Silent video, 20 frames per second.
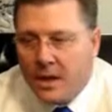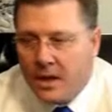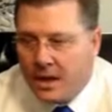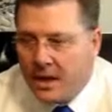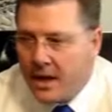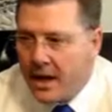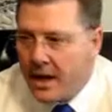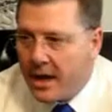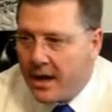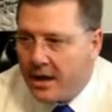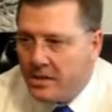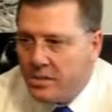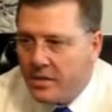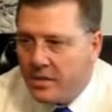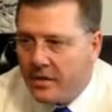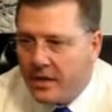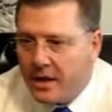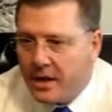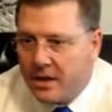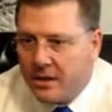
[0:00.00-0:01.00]
It has.
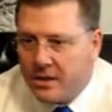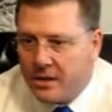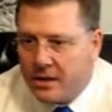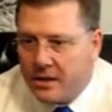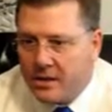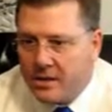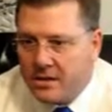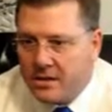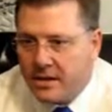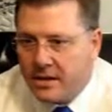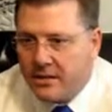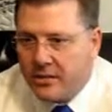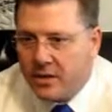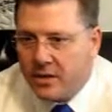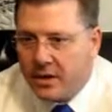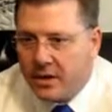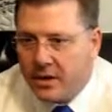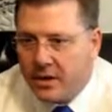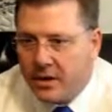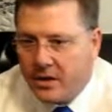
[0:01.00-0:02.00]
We've had several
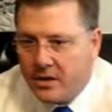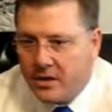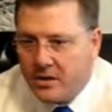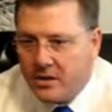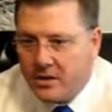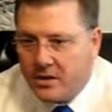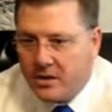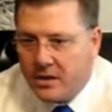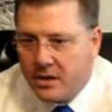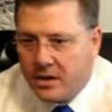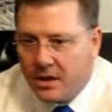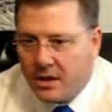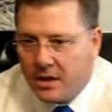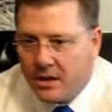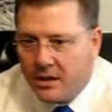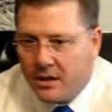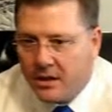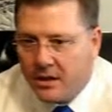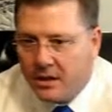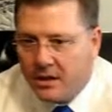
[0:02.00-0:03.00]
hearings,
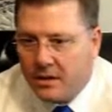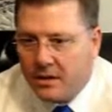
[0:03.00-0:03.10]
and